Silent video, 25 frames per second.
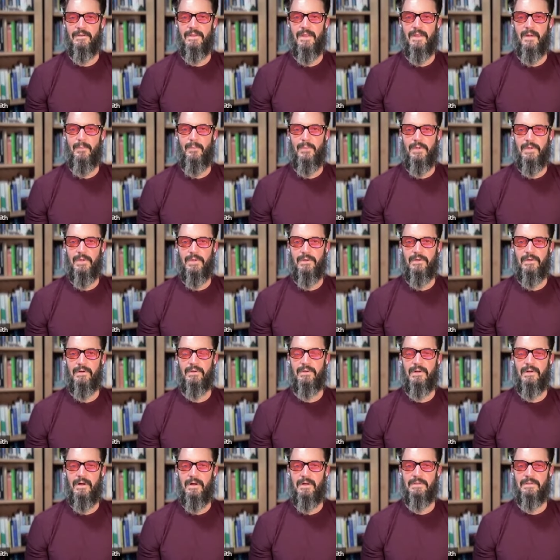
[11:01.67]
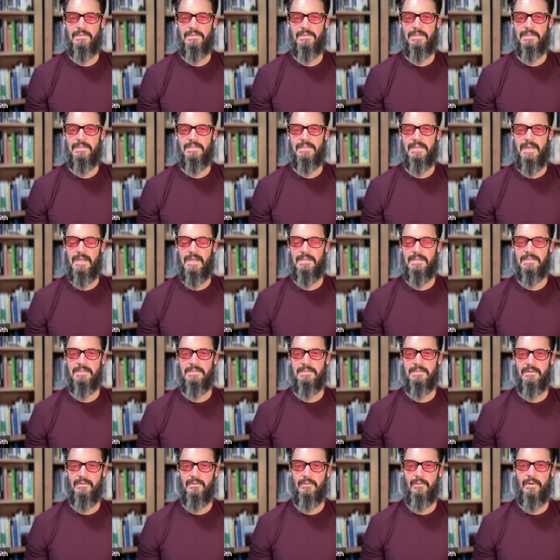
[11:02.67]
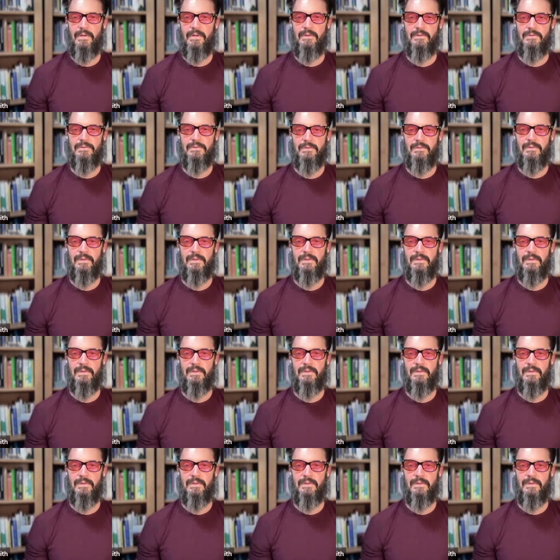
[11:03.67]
You're that pure conscious essence of what